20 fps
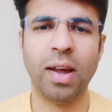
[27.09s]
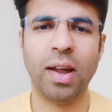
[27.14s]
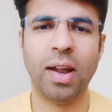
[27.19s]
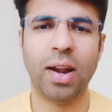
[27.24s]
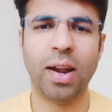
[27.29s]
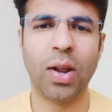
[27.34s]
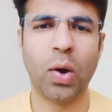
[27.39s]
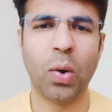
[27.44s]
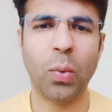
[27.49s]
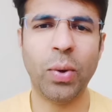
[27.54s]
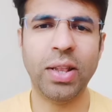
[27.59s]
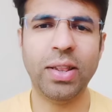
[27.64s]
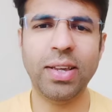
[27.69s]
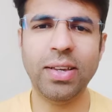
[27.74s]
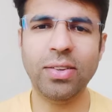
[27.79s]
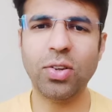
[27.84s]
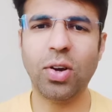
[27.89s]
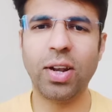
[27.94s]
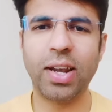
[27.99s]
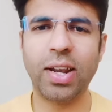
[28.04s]
Now, when
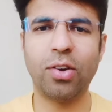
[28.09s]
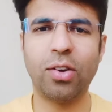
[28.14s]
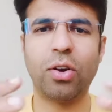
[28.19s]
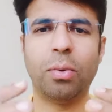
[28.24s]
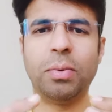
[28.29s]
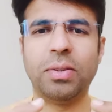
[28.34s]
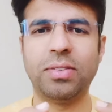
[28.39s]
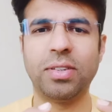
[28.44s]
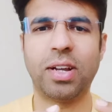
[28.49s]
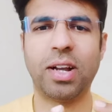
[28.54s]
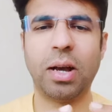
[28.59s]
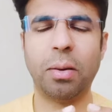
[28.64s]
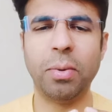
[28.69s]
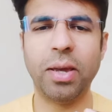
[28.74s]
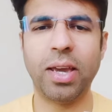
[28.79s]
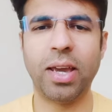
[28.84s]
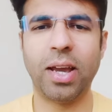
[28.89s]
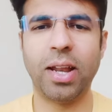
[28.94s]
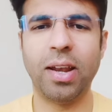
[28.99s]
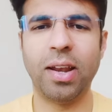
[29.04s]
these all requirements are
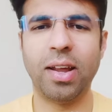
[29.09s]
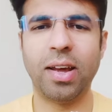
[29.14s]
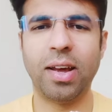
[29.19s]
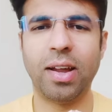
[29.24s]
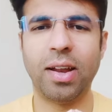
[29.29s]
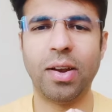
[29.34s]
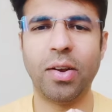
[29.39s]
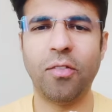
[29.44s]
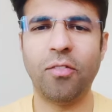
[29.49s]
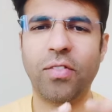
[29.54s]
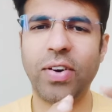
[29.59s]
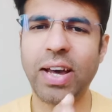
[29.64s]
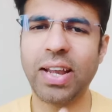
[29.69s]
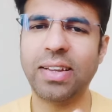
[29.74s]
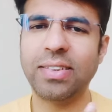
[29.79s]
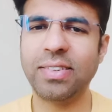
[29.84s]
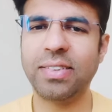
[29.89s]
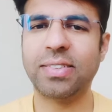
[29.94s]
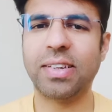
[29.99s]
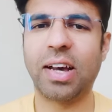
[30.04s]
coming in, now where
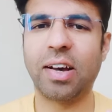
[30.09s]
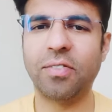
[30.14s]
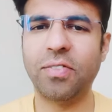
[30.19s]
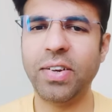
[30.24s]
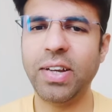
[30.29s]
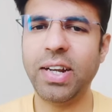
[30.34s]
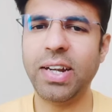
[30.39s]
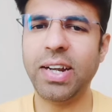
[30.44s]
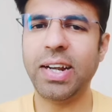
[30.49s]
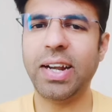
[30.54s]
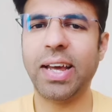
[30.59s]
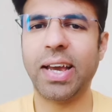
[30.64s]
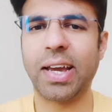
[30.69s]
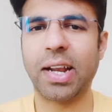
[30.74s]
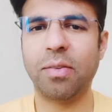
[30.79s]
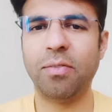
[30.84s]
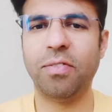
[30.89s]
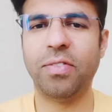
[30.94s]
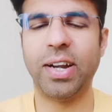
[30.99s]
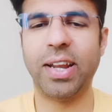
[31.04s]
is this affinity
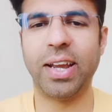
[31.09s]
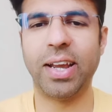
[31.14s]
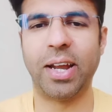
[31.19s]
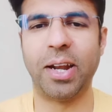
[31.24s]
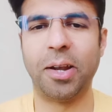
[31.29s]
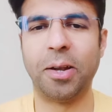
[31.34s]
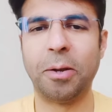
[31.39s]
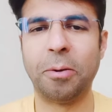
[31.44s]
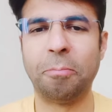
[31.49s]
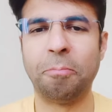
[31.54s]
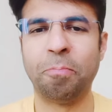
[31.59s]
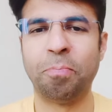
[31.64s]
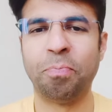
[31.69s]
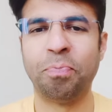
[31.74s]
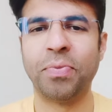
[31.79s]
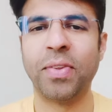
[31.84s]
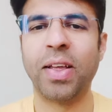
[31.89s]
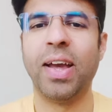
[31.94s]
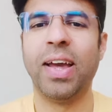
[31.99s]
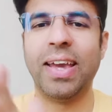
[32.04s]
diagram fitting in?
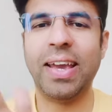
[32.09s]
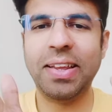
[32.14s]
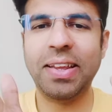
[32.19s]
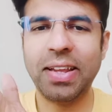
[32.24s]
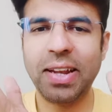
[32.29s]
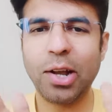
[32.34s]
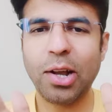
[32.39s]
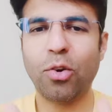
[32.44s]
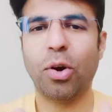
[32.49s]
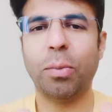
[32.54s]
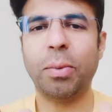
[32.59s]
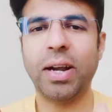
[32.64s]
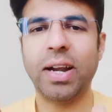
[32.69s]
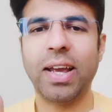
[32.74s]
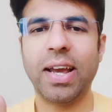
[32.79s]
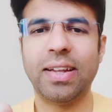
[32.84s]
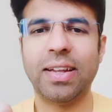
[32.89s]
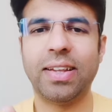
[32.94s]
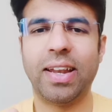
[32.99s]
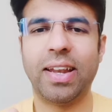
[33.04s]
In the requirement
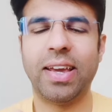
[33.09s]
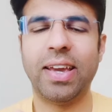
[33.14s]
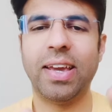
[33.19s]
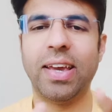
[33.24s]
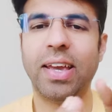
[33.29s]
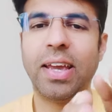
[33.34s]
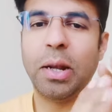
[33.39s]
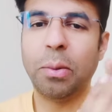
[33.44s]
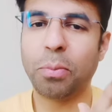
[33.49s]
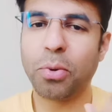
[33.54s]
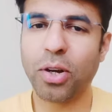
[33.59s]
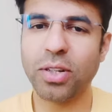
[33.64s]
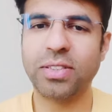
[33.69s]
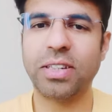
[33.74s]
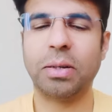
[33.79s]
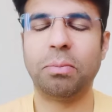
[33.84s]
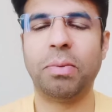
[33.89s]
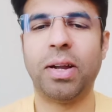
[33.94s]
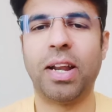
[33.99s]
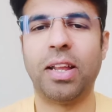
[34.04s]
gathering in
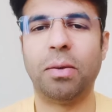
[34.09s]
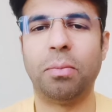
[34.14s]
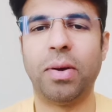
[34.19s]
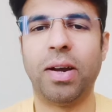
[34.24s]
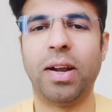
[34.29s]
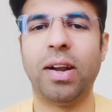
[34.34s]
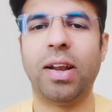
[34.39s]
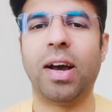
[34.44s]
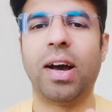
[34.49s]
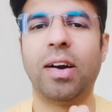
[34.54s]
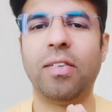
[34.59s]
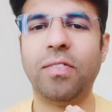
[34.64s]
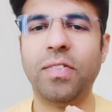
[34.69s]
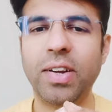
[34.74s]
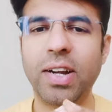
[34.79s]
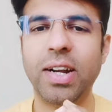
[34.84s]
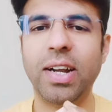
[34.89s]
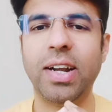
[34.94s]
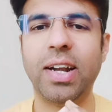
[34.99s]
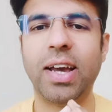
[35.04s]
project management,
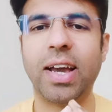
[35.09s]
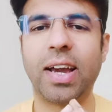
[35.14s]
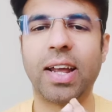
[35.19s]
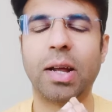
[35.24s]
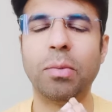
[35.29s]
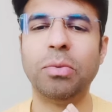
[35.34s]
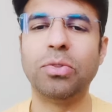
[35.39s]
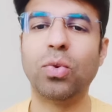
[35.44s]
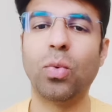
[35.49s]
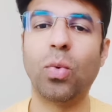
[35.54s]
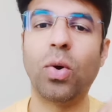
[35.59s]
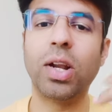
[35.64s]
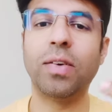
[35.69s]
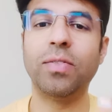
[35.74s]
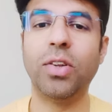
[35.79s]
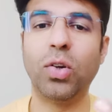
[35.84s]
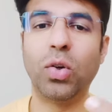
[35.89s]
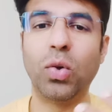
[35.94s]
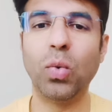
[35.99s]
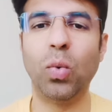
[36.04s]
affinity diagram is one
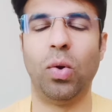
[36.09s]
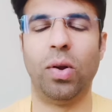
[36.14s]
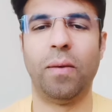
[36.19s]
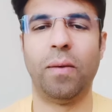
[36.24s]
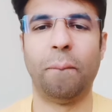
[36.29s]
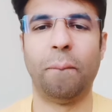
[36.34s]
of the tool.